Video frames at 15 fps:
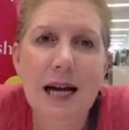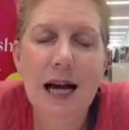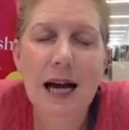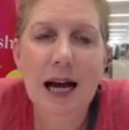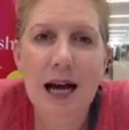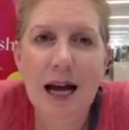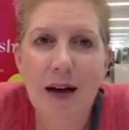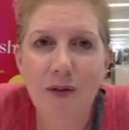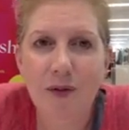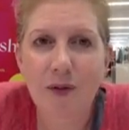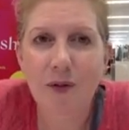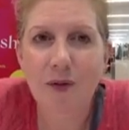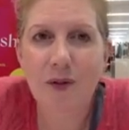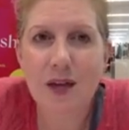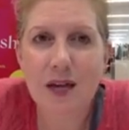
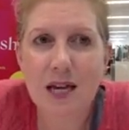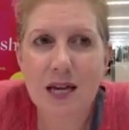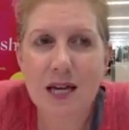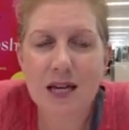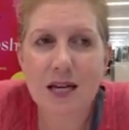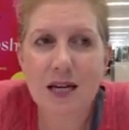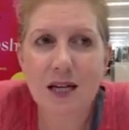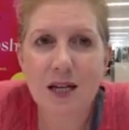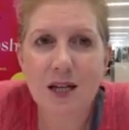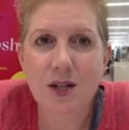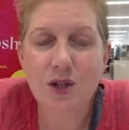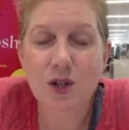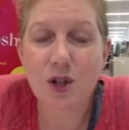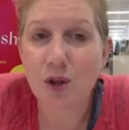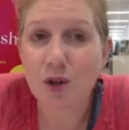And the
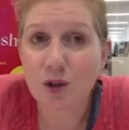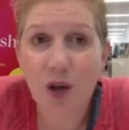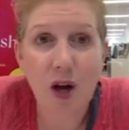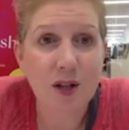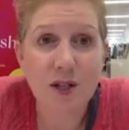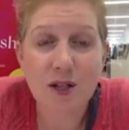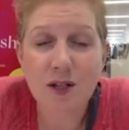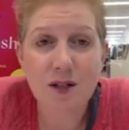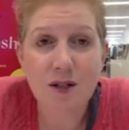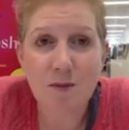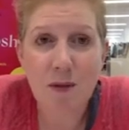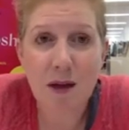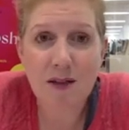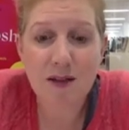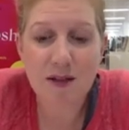consultant asked us to
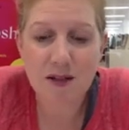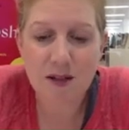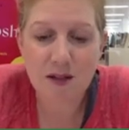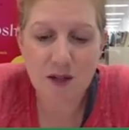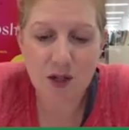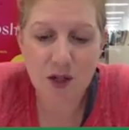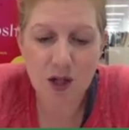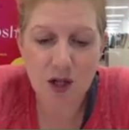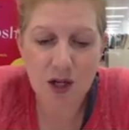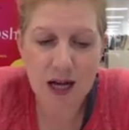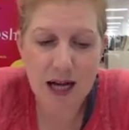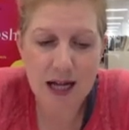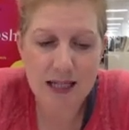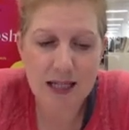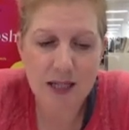make this decision
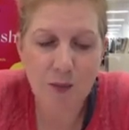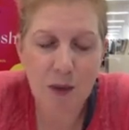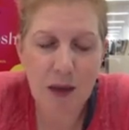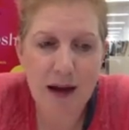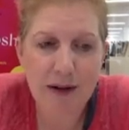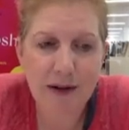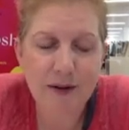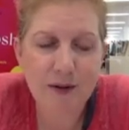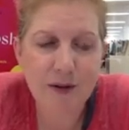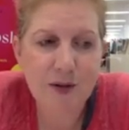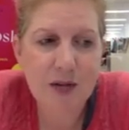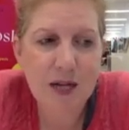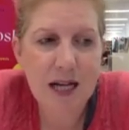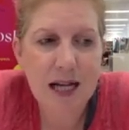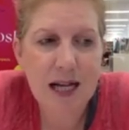as his
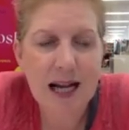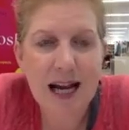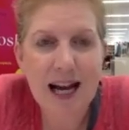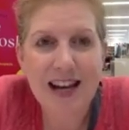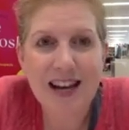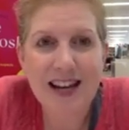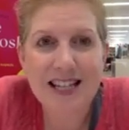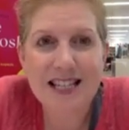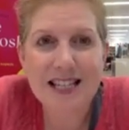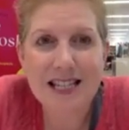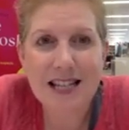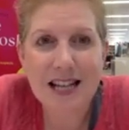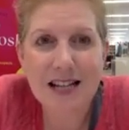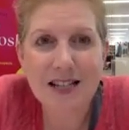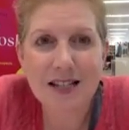parents. And I
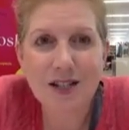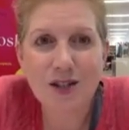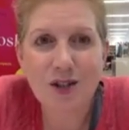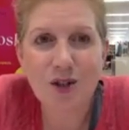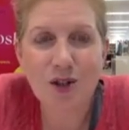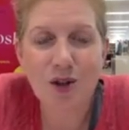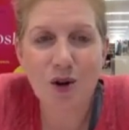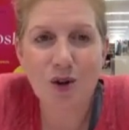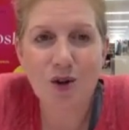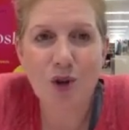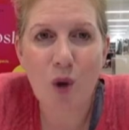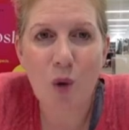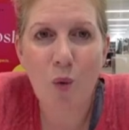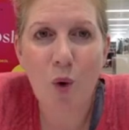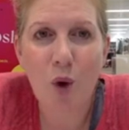said to the
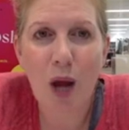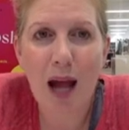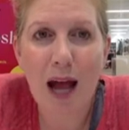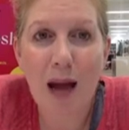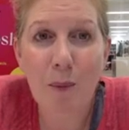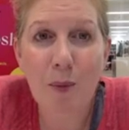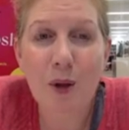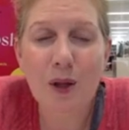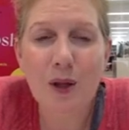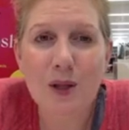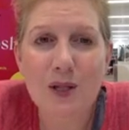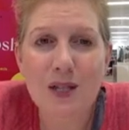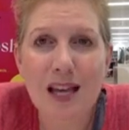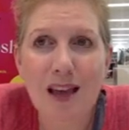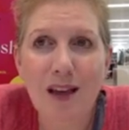doctor, what
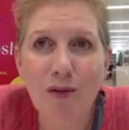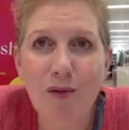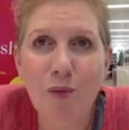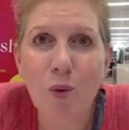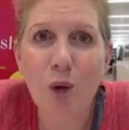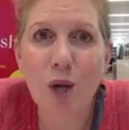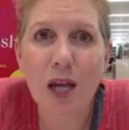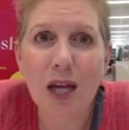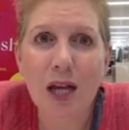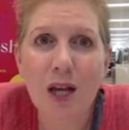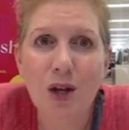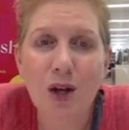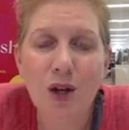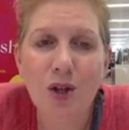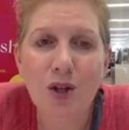happens if we
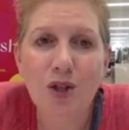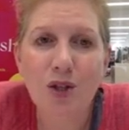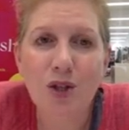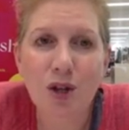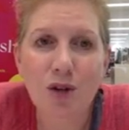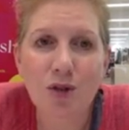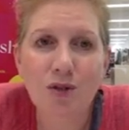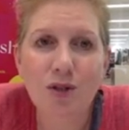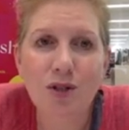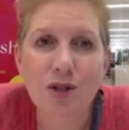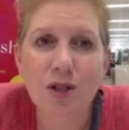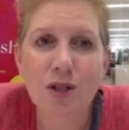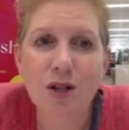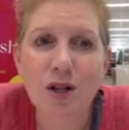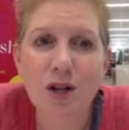don't
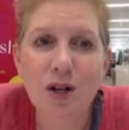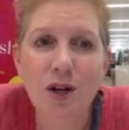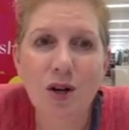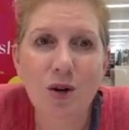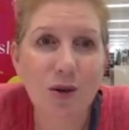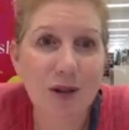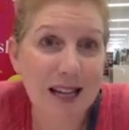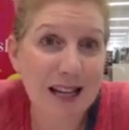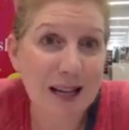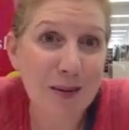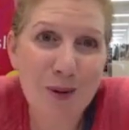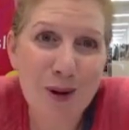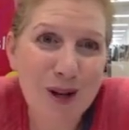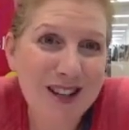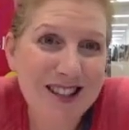agree?
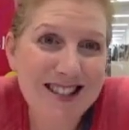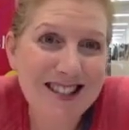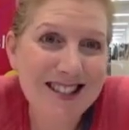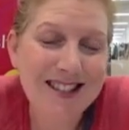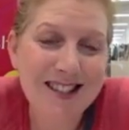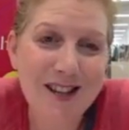Because, you